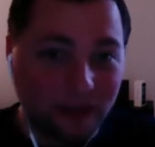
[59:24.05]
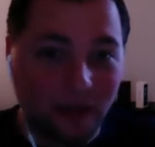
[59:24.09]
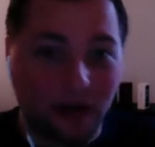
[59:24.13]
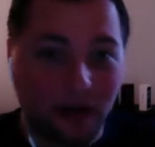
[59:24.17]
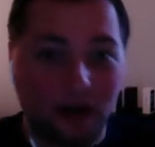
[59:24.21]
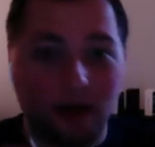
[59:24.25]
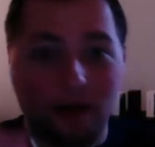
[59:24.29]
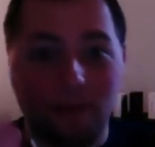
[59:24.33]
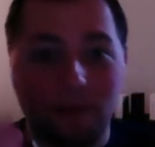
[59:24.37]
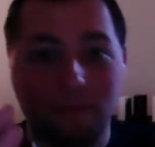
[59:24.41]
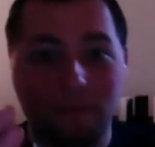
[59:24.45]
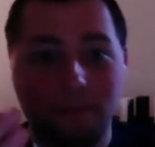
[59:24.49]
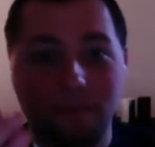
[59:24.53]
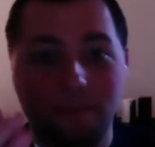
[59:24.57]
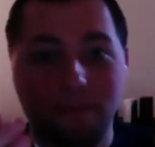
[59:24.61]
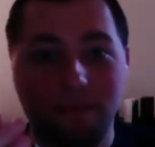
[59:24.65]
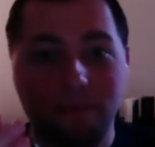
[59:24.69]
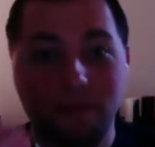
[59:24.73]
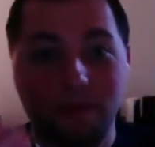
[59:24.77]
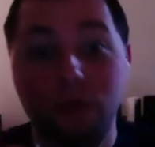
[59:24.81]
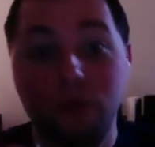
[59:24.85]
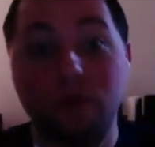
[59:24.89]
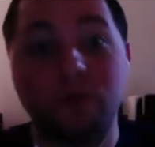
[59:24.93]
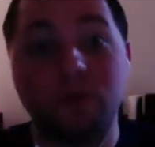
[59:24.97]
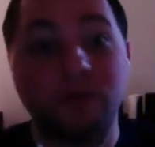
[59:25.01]

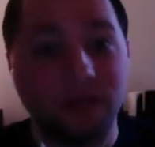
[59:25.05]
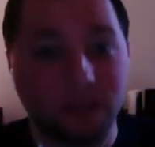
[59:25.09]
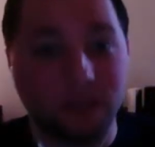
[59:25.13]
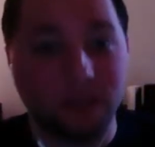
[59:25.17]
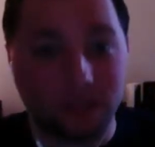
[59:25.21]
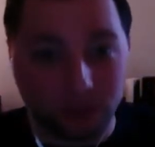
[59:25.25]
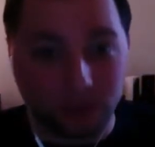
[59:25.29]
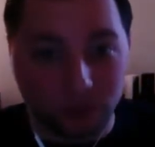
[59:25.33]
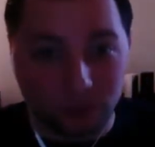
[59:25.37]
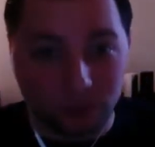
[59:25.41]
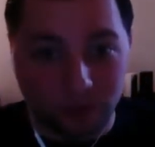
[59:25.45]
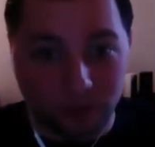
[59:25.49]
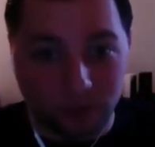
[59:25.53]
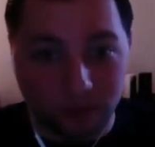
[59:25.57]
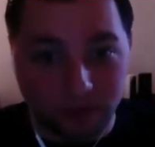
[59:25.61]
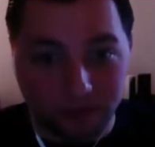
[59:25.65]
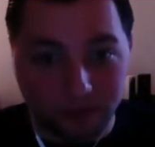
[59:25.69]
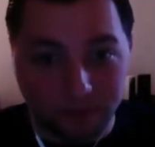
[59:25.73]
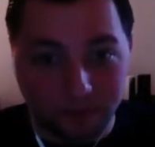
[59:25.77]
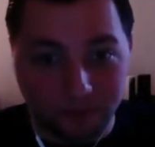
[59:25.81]
you don't need a tutorial.